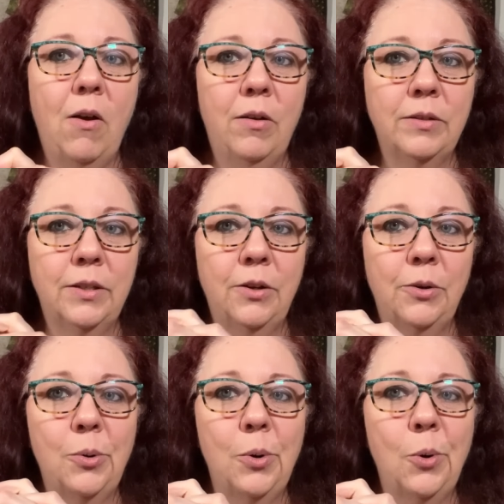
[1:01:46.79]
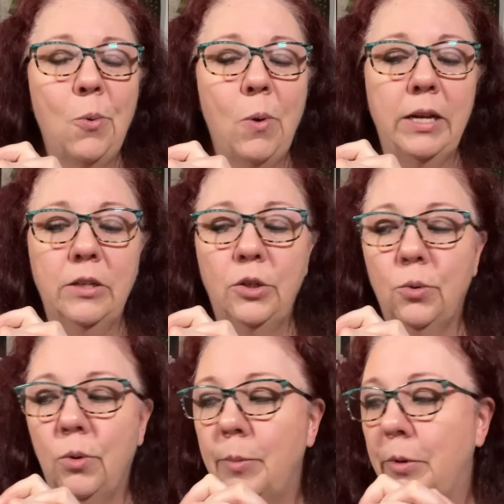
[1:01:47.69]
also quite
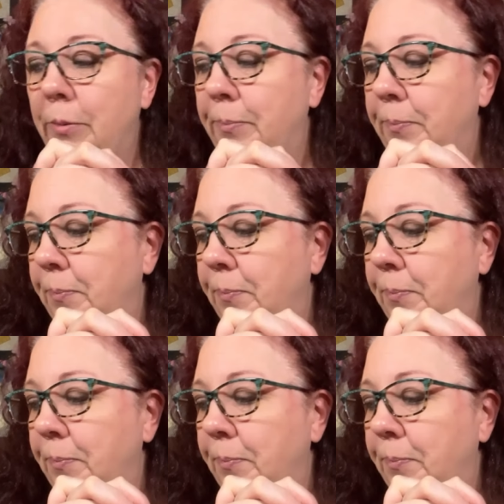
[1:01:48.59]
enjoyable.